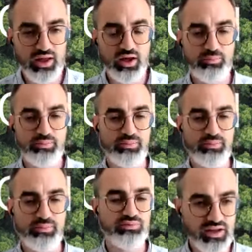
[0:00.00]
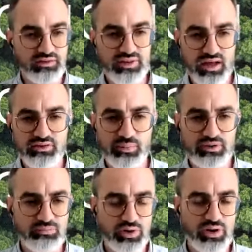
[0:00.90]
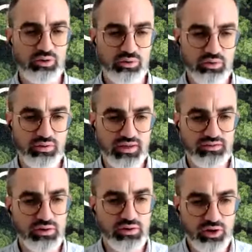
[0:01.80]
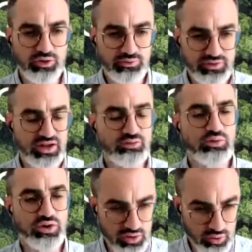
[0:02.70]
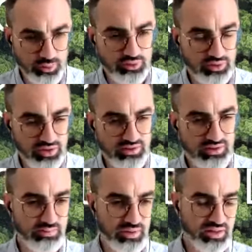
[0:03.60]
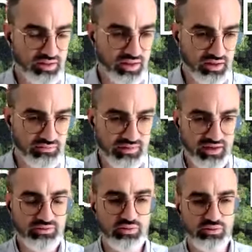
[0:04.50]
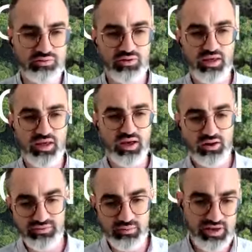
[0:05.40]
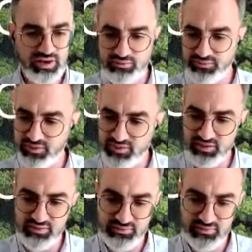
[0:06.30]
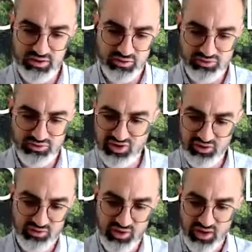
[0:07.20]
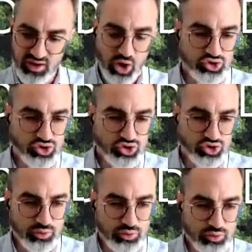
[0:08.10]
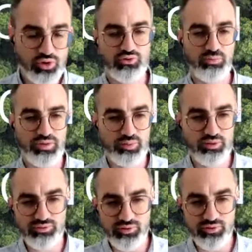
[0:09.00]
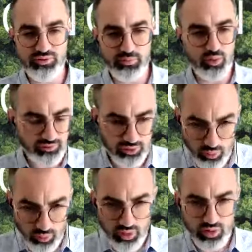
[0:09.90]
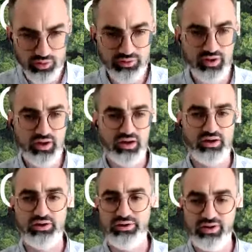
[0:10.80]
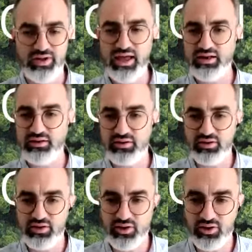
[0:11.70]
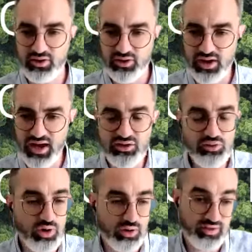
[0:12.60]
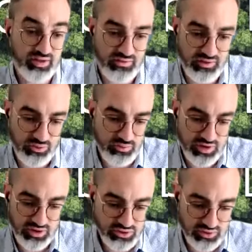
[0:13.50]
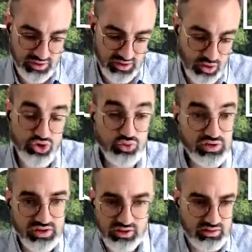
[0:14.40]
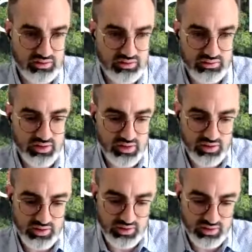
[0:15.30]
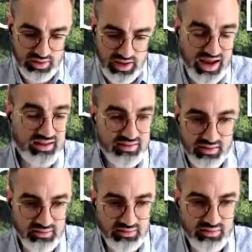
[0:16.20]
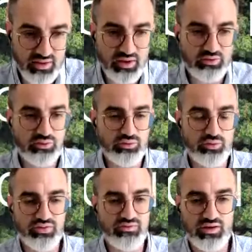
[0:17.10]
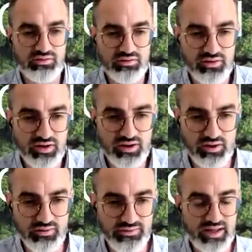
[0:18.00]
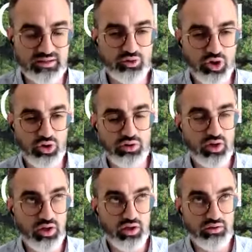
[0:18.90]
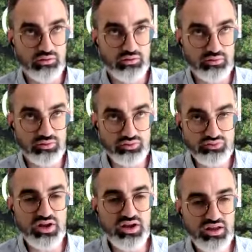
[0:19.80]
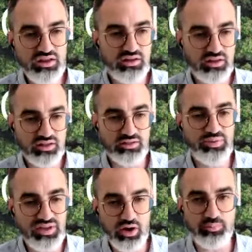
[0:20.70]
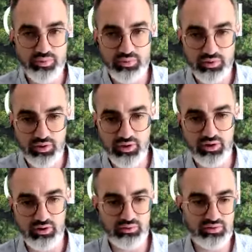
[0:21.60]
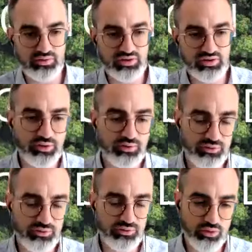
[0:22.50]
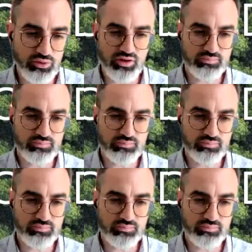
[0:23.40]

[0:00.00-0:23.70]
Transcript: uh, people forget that about Monaco. There's a lot of networking opportunities, mixing investors, uh, family offices, financiers, entrepreneurs, uh, people from all over the world. Uh, and uh, uh, IUM is giving you actually a unique access to those events that can really speed up the development of your career.